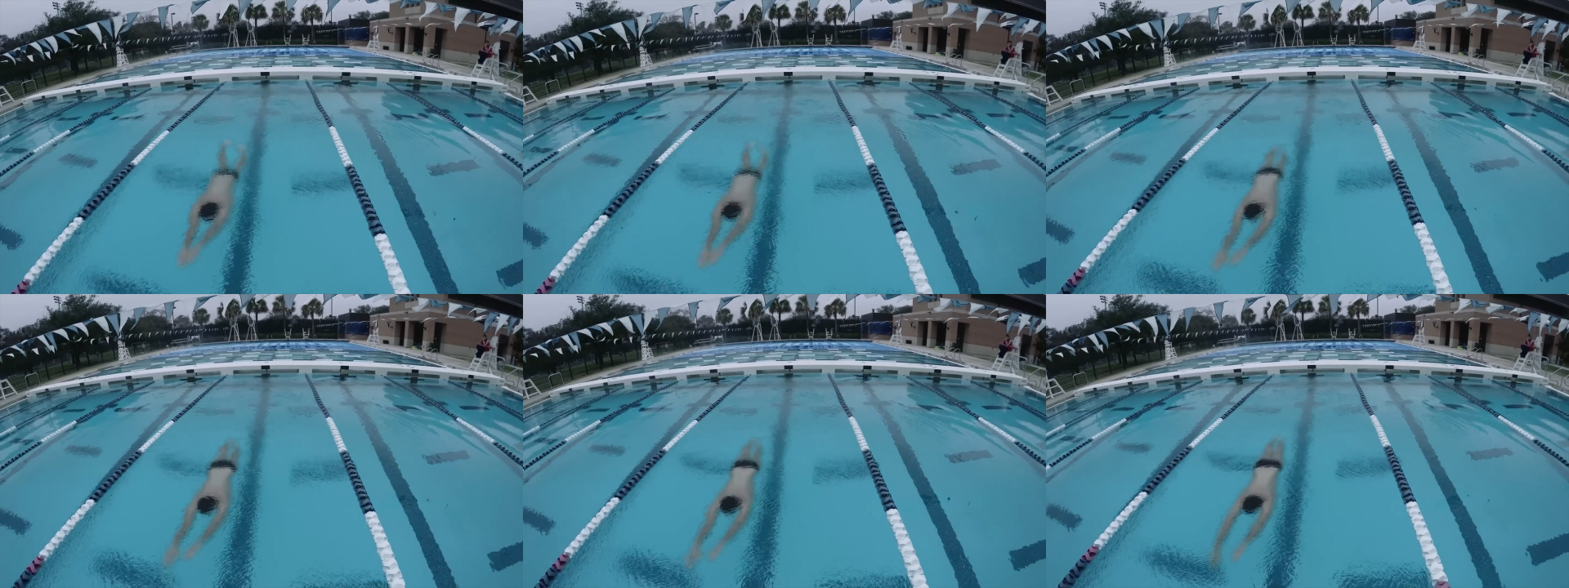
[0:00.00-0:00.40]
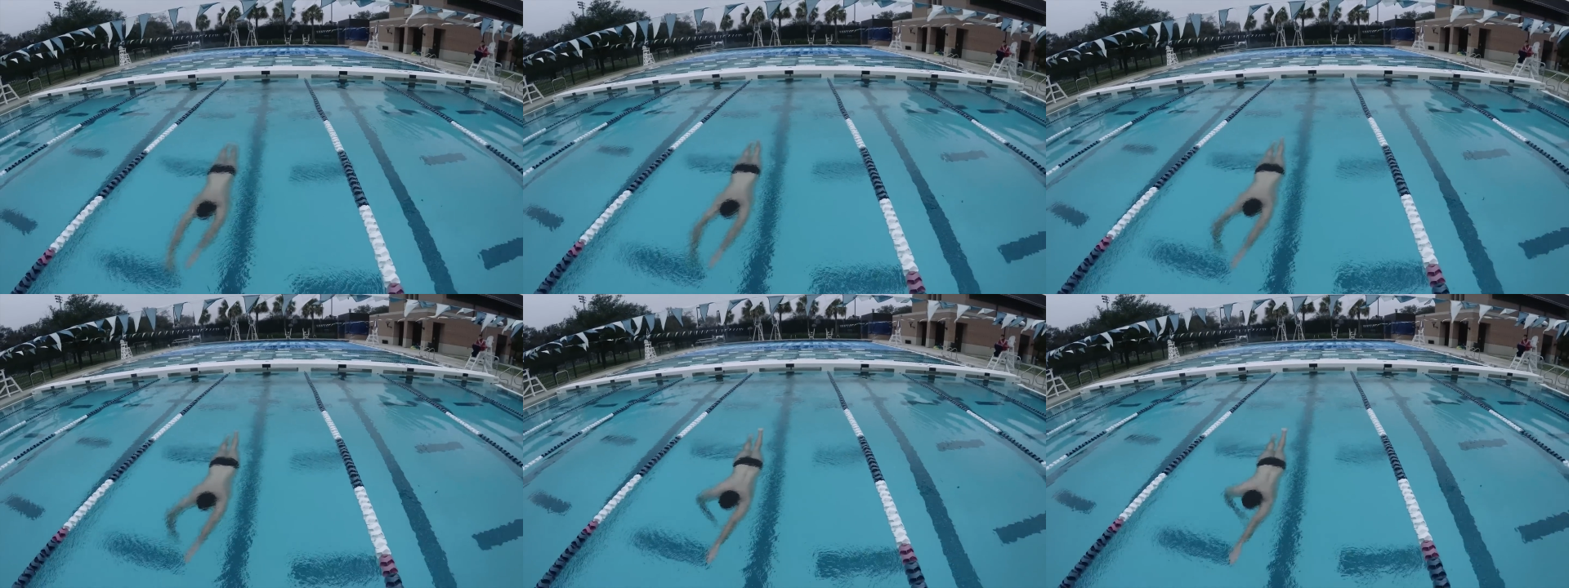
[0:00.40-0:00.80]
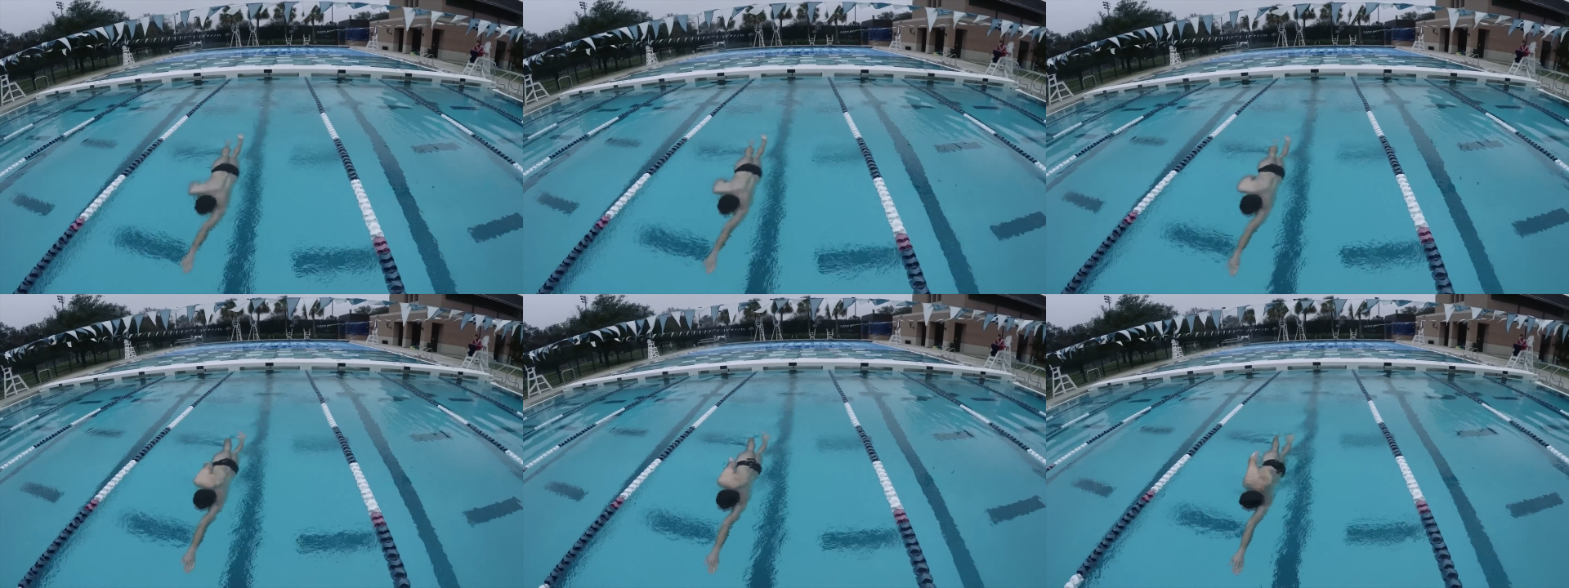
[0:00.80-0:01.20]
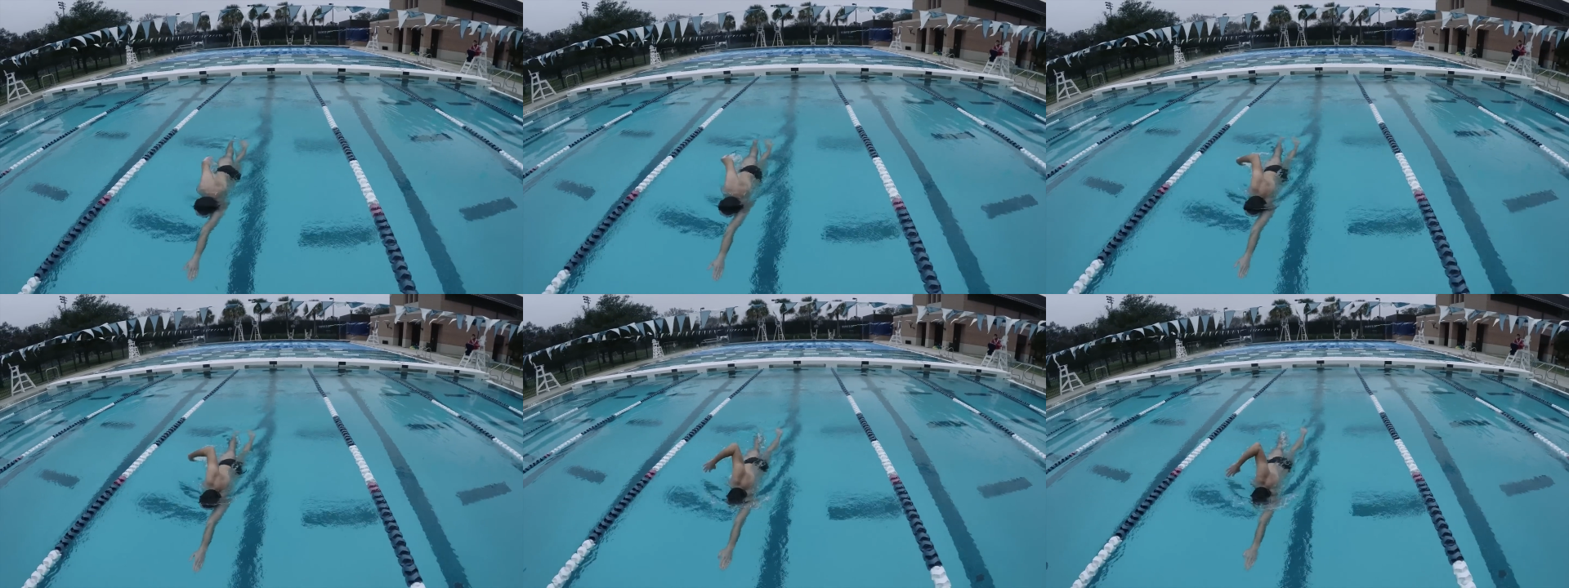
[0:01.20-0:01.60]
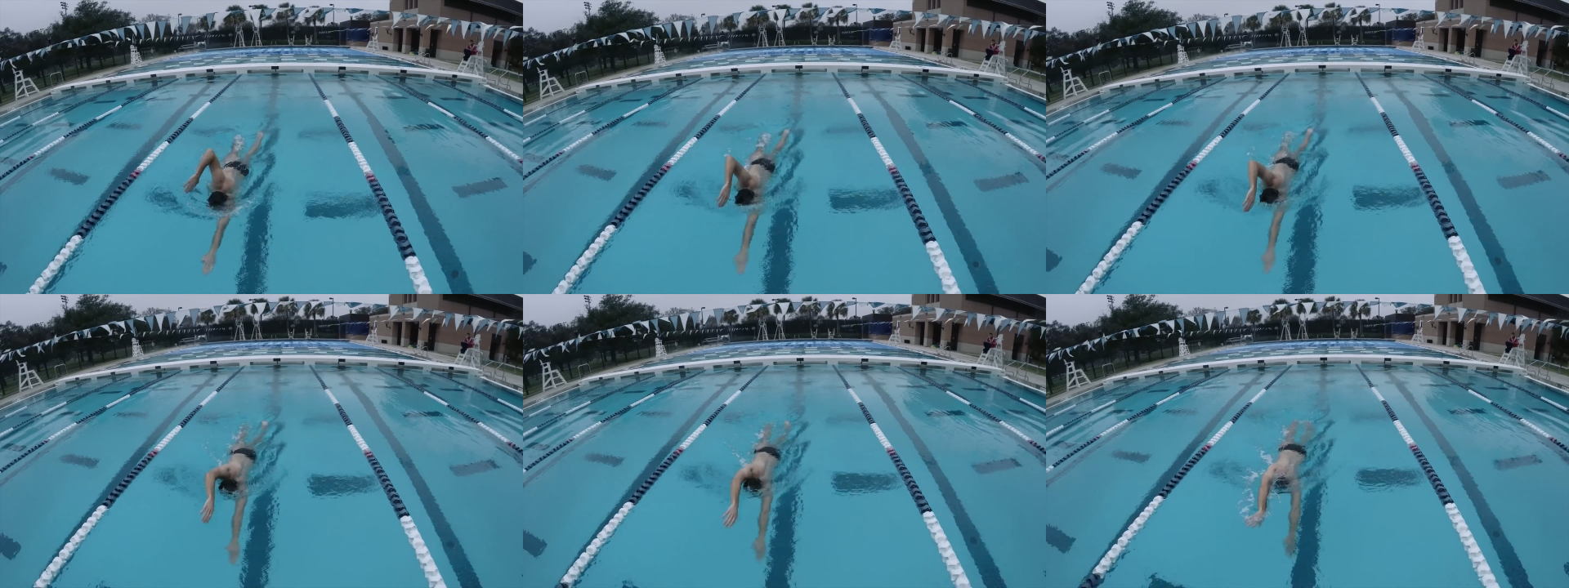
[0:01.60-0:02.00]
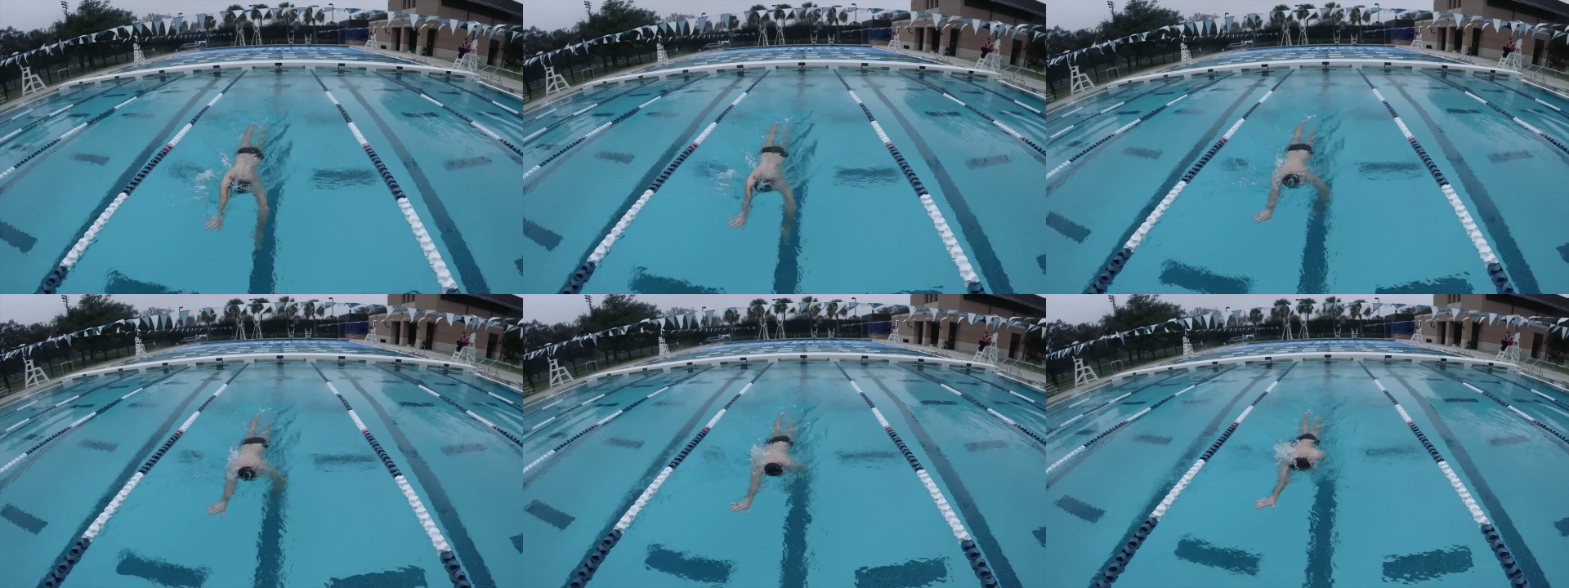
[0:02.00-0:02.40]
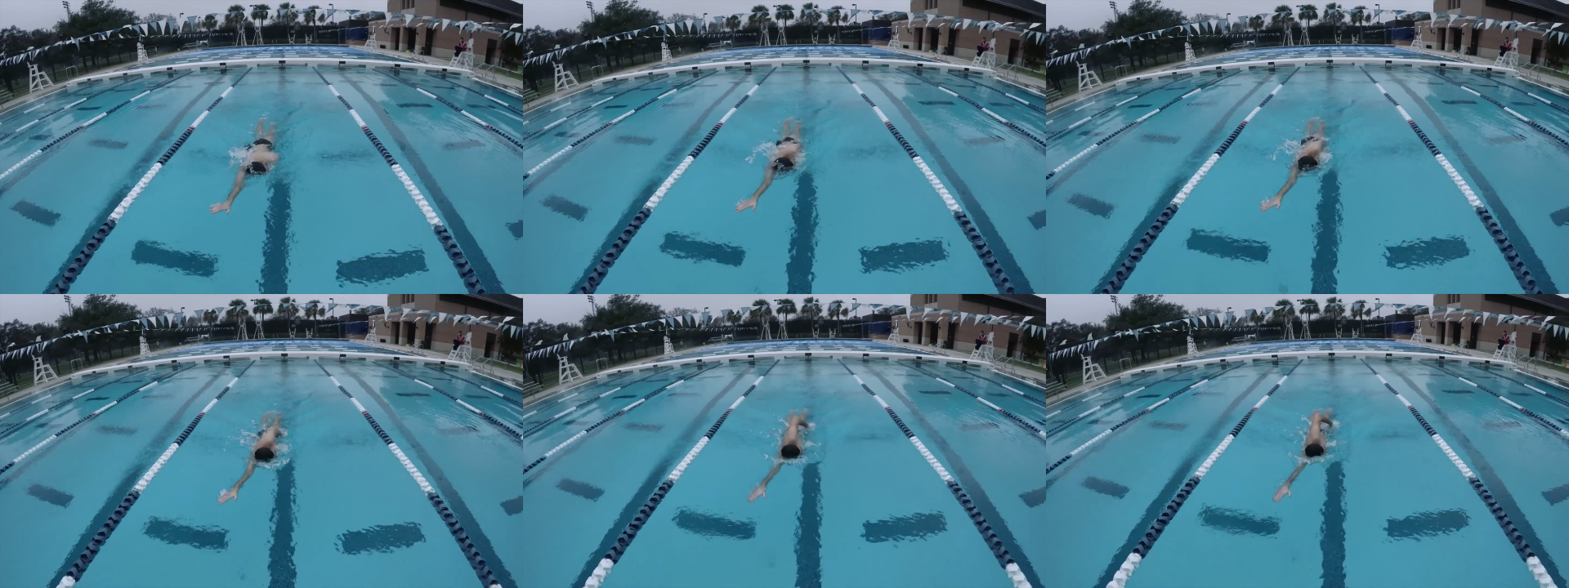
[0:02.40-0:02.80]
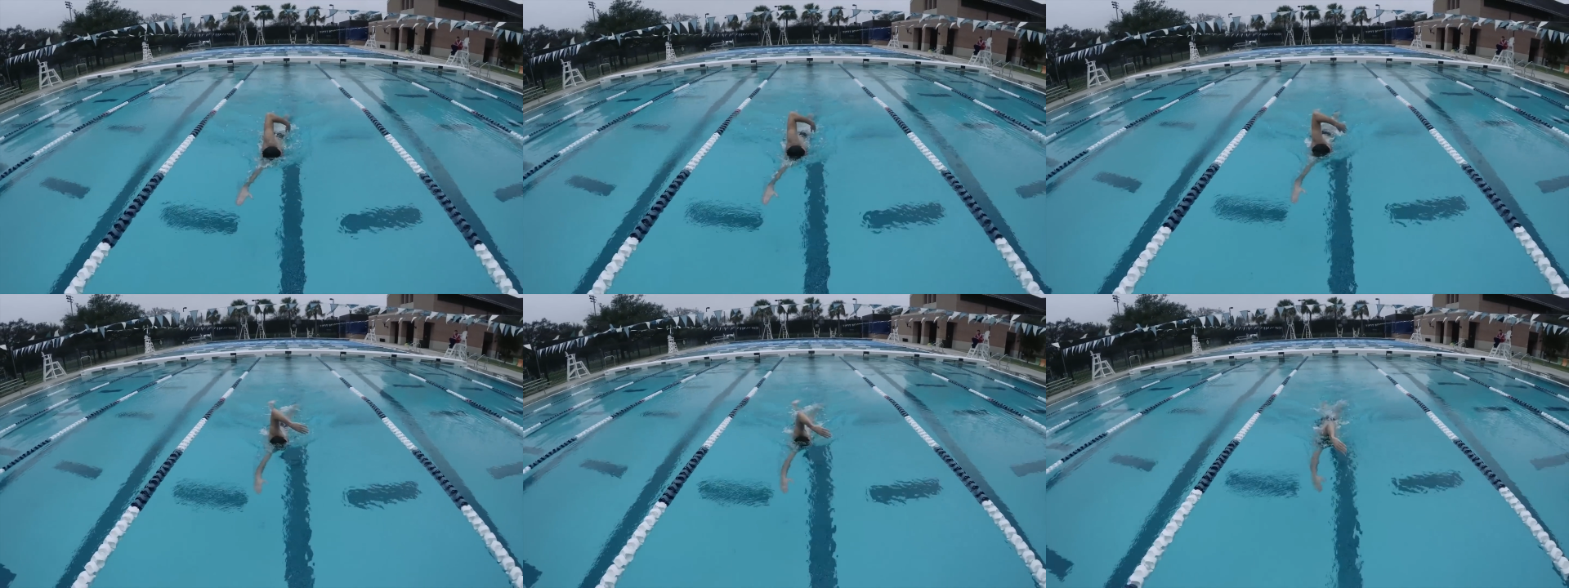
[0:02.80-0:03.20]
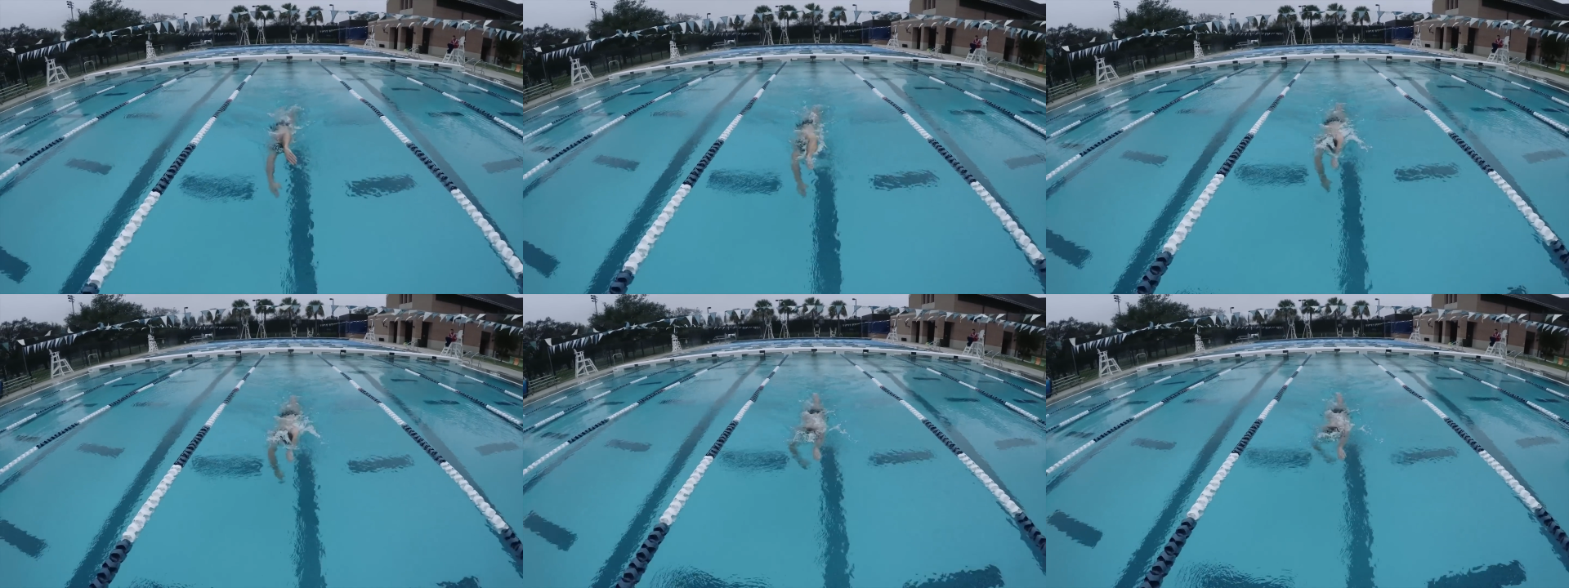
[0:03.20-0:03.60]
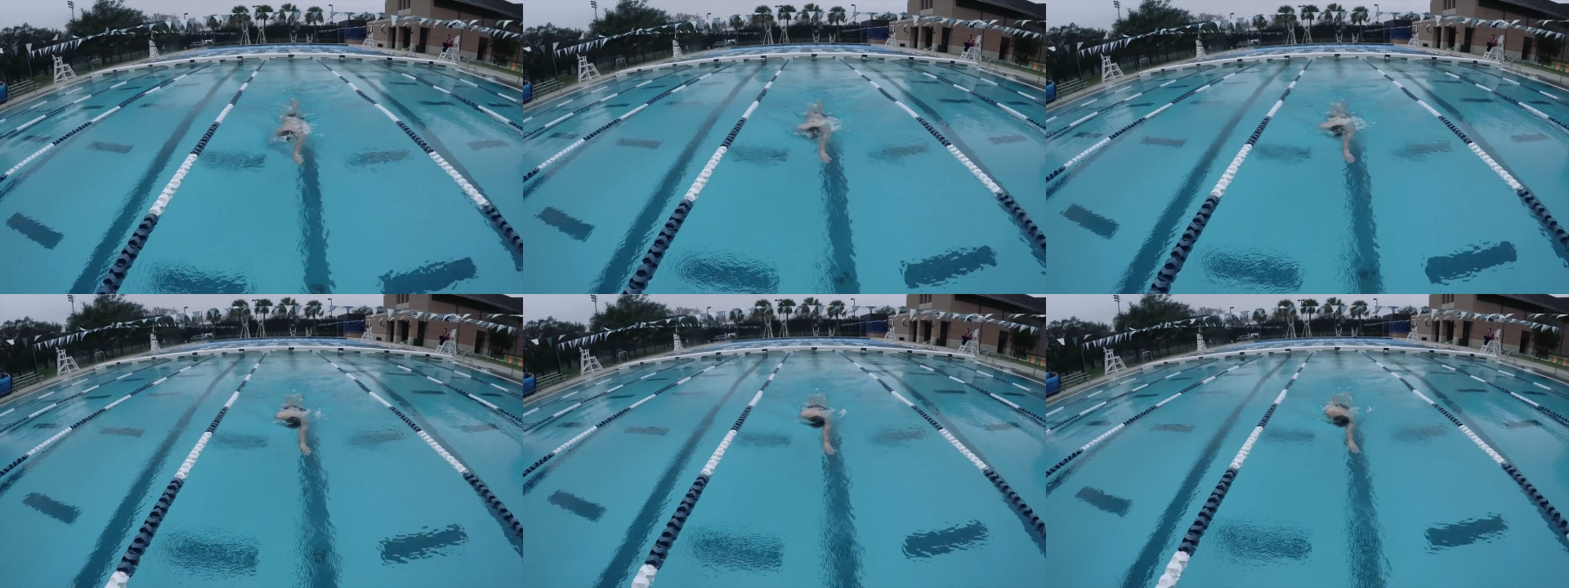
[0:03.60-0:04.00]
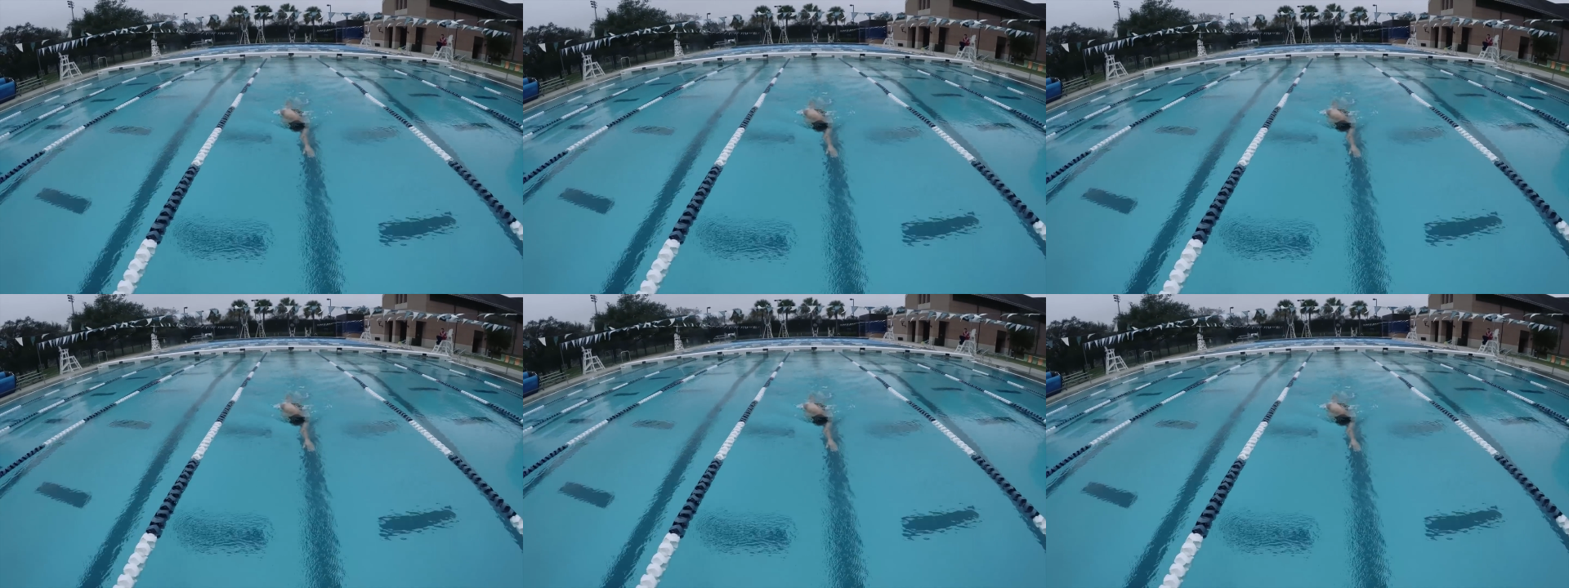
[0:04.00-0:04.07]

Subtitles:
No face is visible, so there are no lips to read.